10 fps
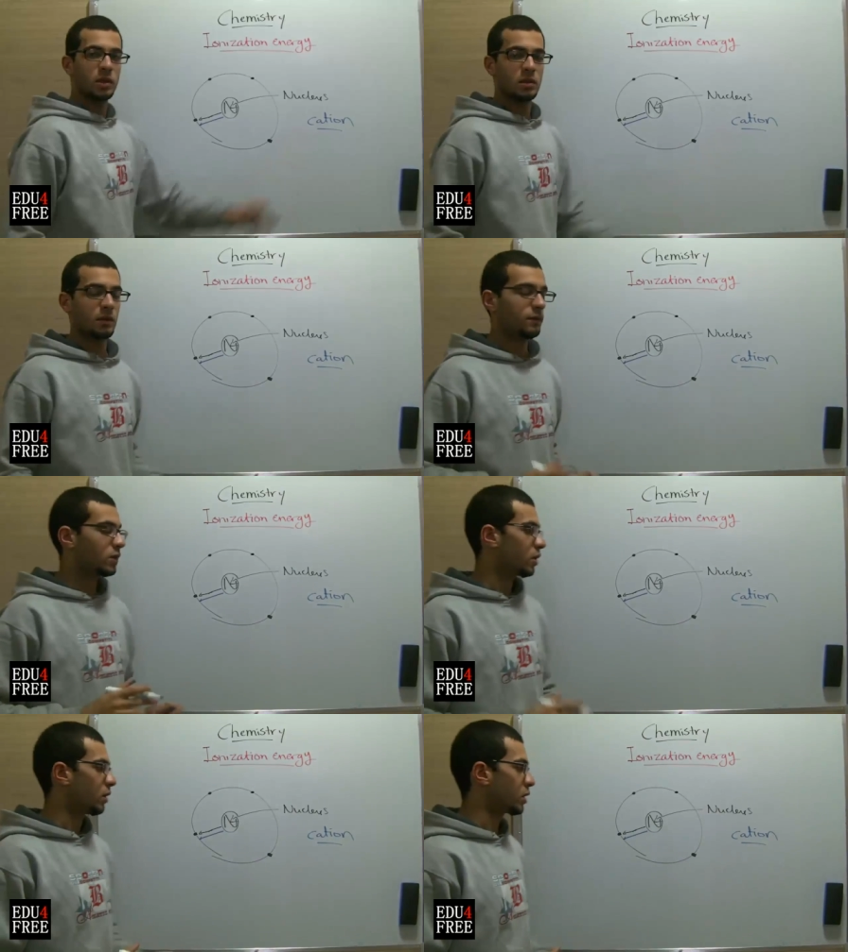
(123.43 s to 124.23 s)
a
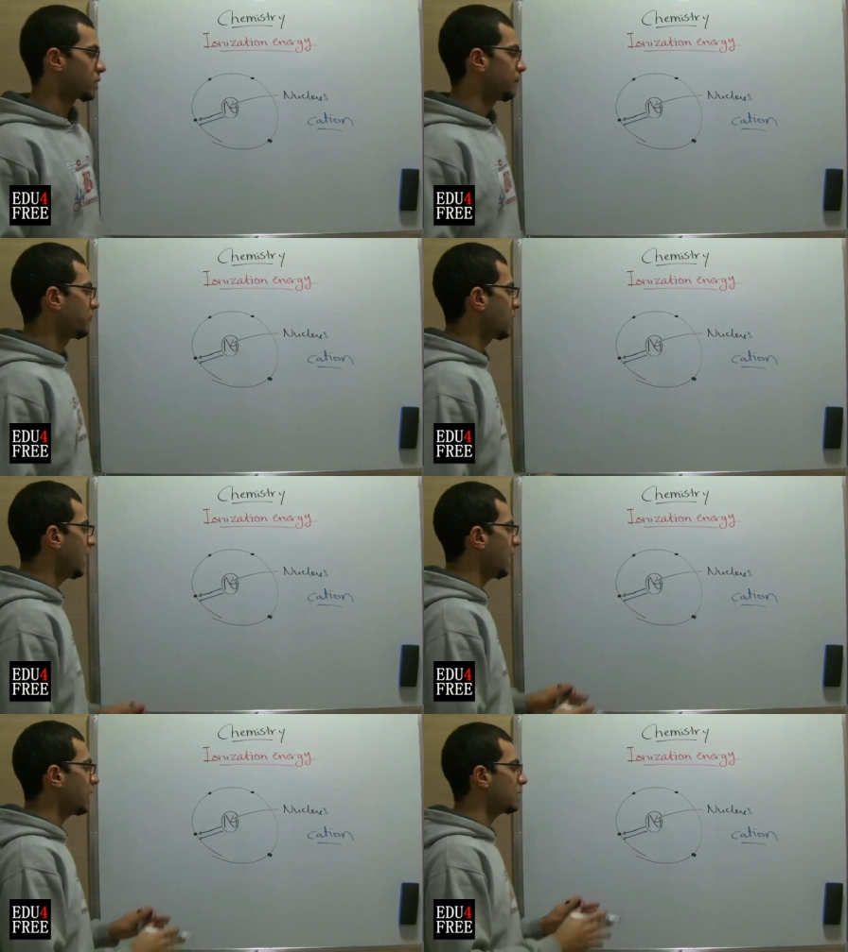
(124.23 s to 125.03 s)
positive charge,
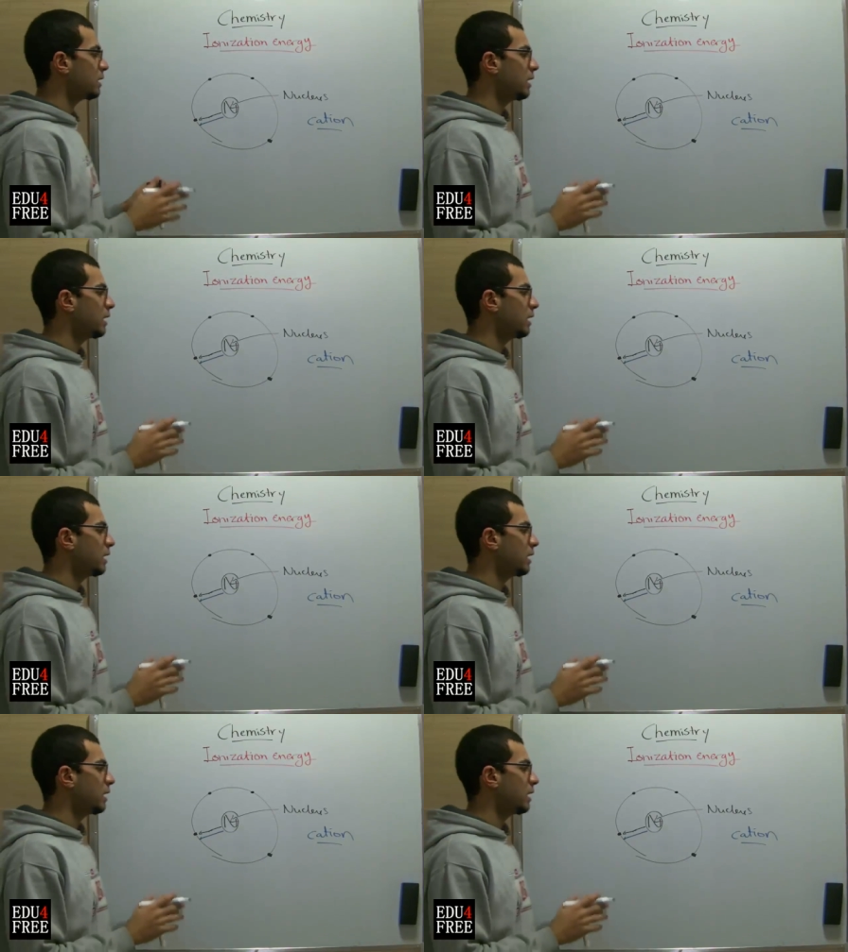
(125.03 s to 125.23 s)
and